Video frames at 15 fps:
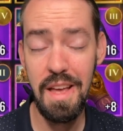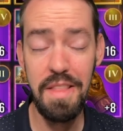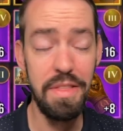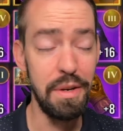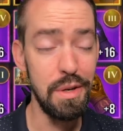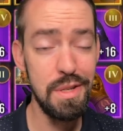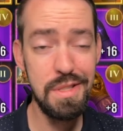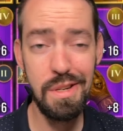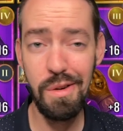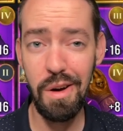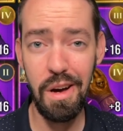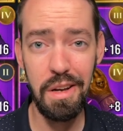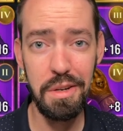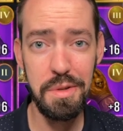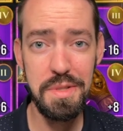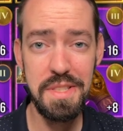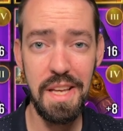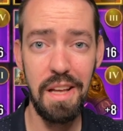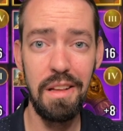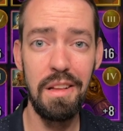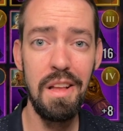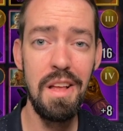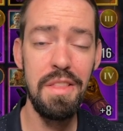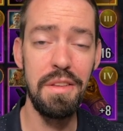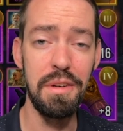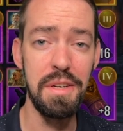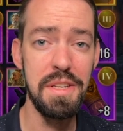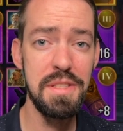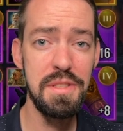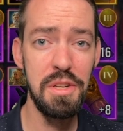There is no auto sell, there
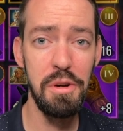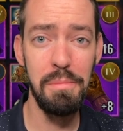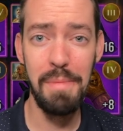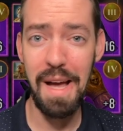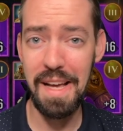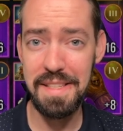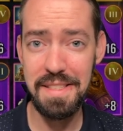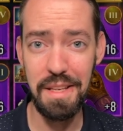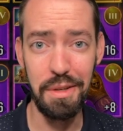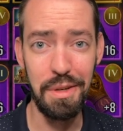is no mass sell or